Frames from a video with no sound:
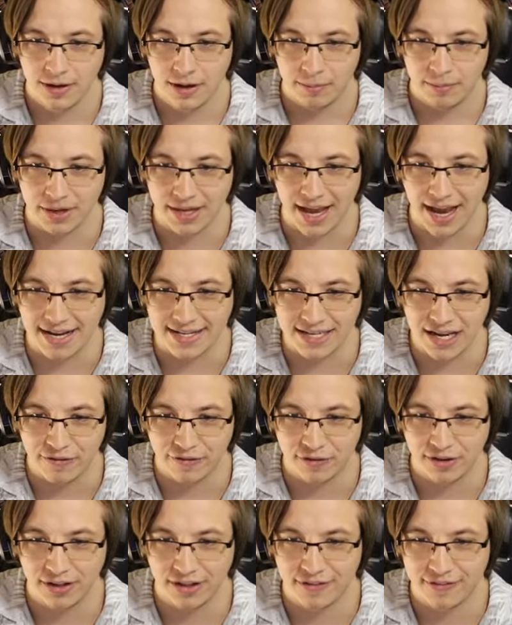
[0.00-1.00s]
but yeah, I
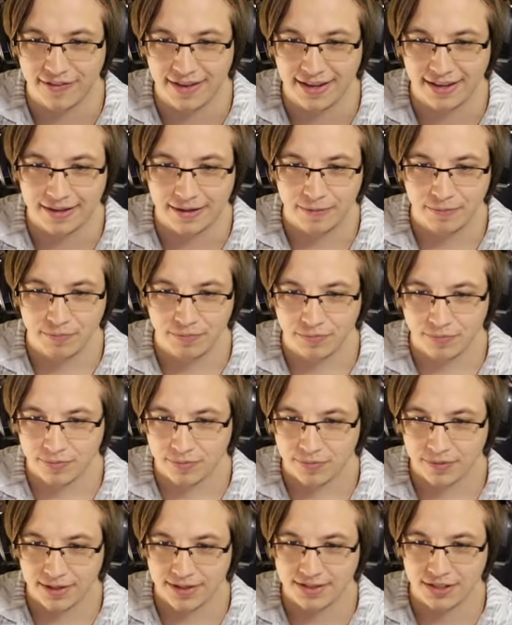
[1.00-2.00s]
definitely think
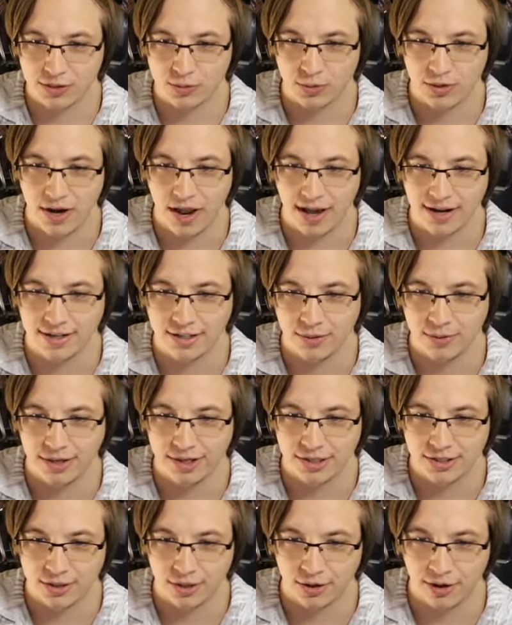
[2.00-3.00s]
since we're not doing
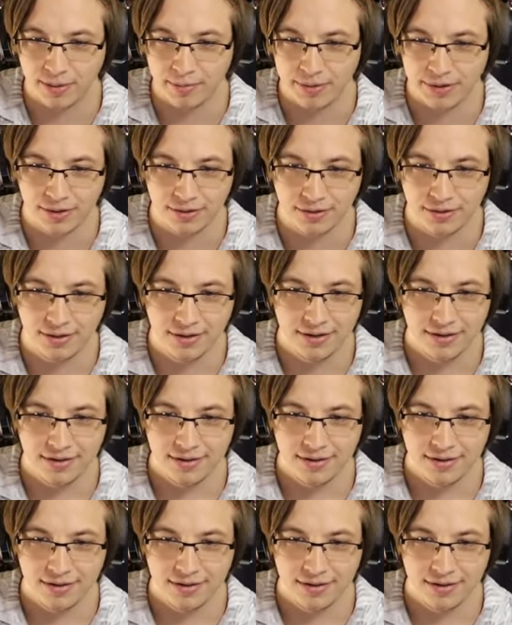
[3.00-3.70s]
a turret build,